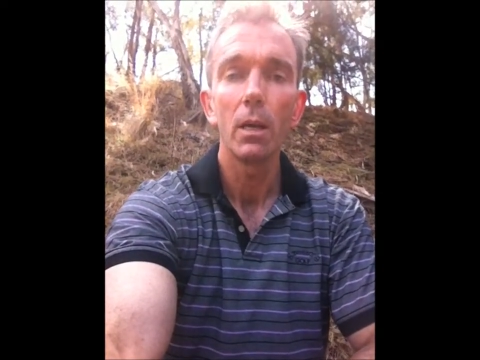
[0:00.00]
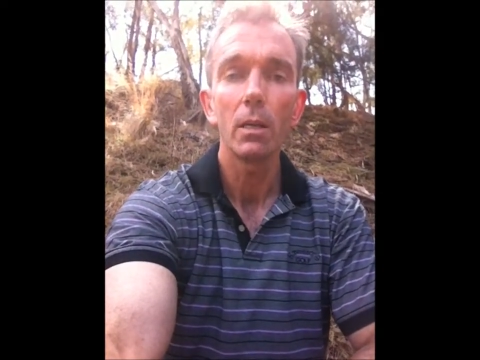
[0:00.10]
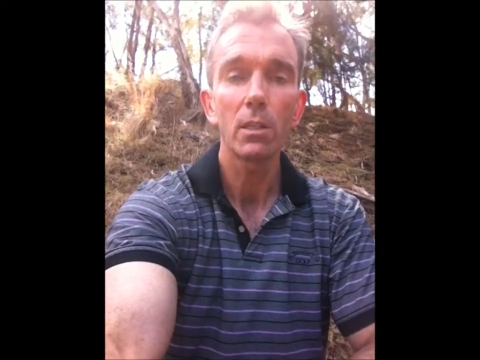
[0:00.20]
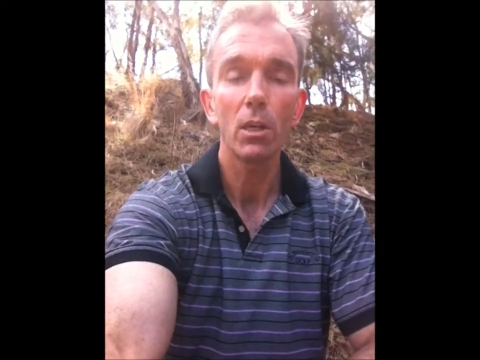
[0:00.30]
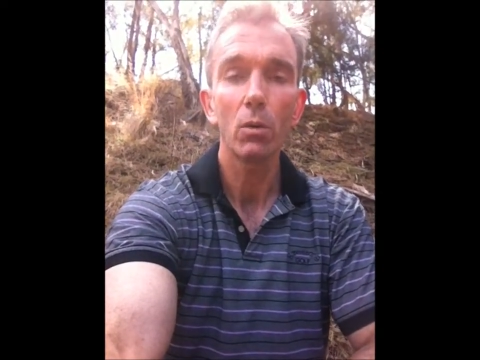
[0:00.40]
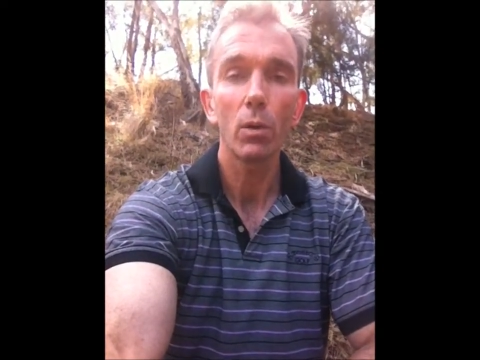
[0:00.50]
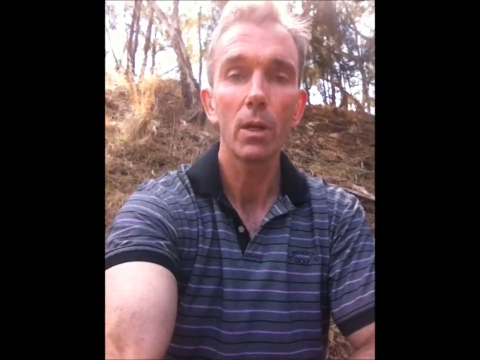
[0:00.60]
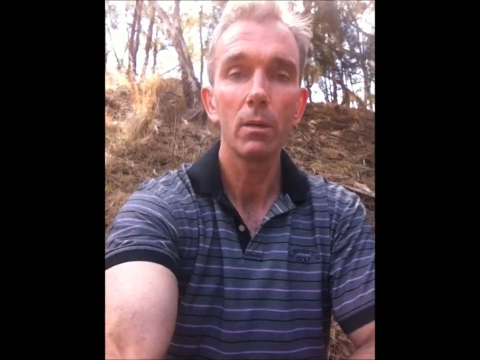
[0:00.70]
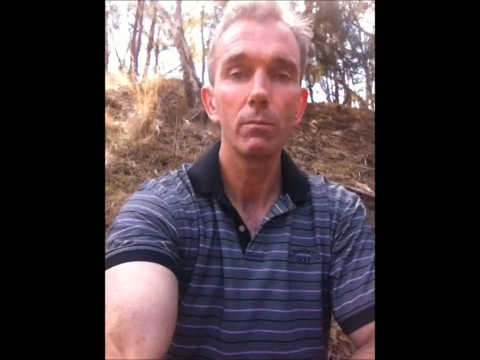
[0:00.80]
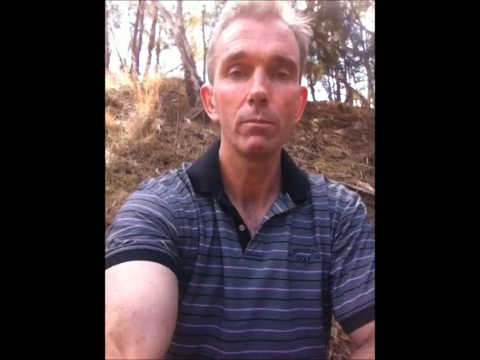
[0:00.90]

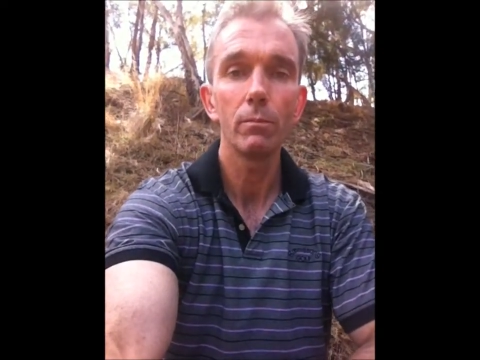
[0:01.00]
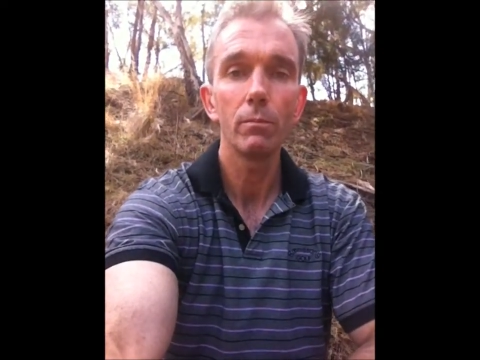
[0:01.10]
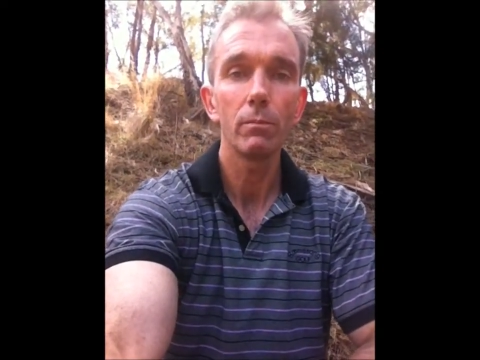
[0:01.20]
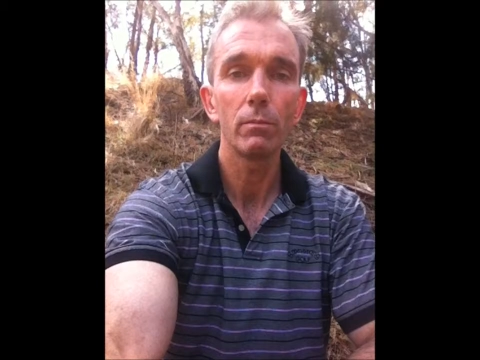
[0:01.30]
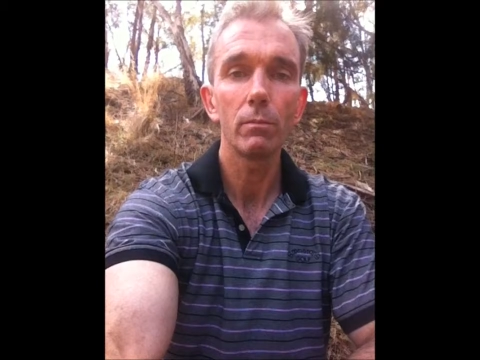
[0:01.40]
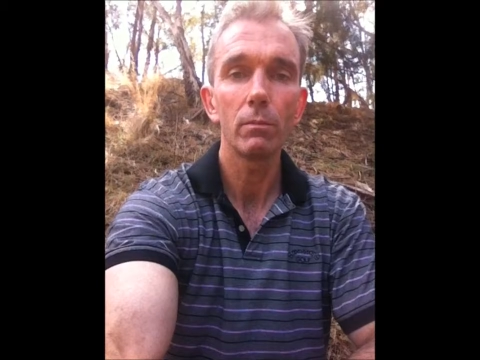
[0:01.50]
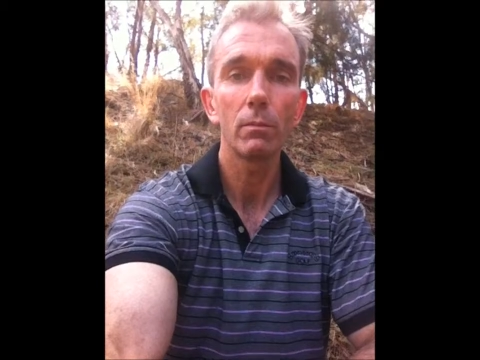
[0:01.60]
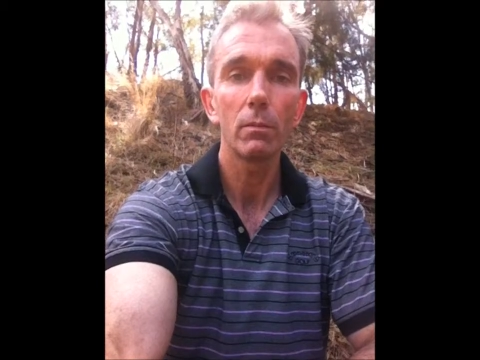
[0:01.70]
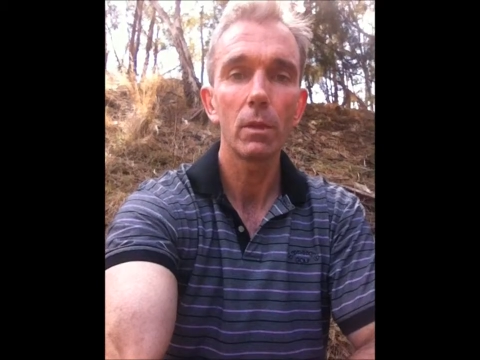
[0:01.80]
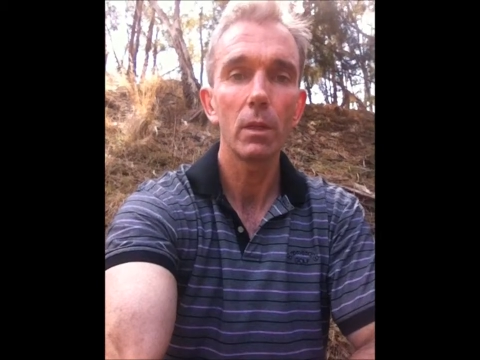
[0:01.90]
So
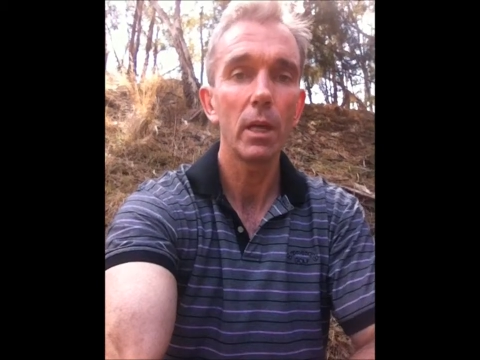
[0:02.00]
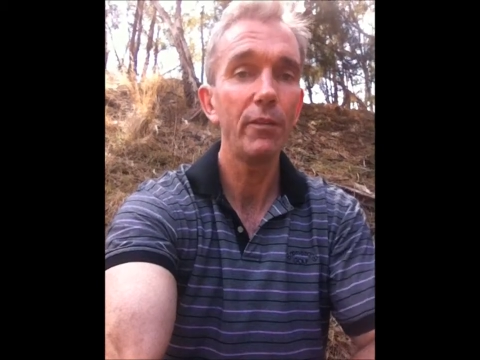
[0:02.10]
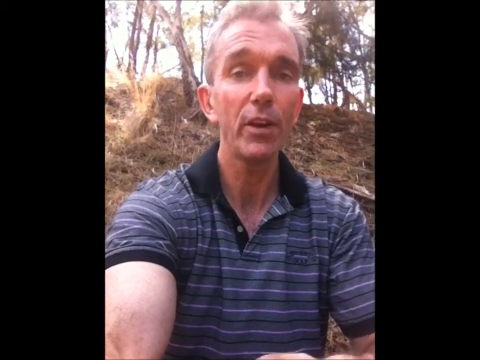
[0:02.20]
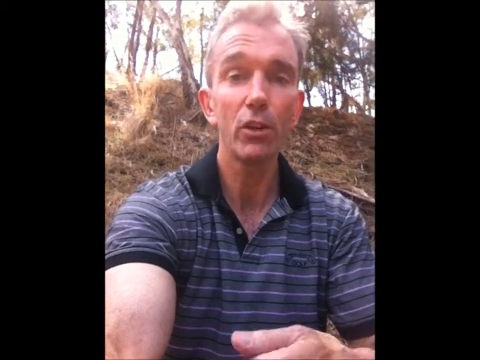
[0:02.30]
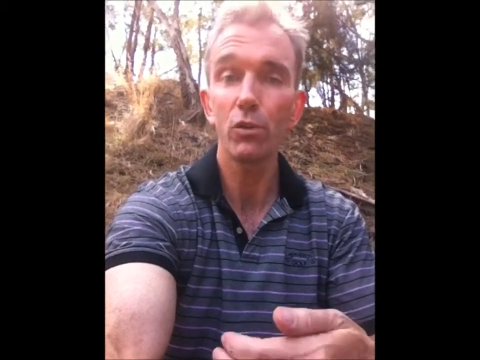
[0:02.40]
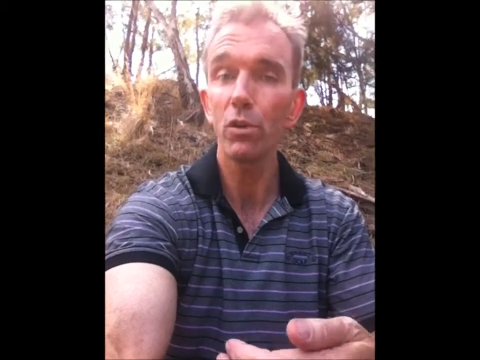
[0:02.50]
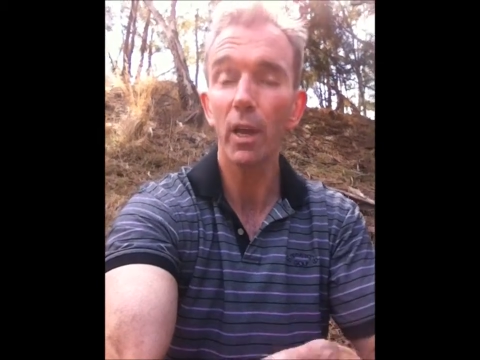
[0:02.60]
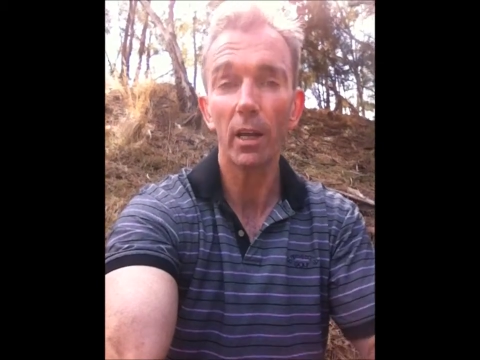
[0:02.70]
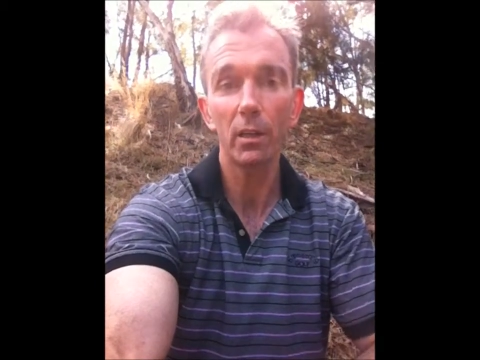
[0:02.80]
if you can do that,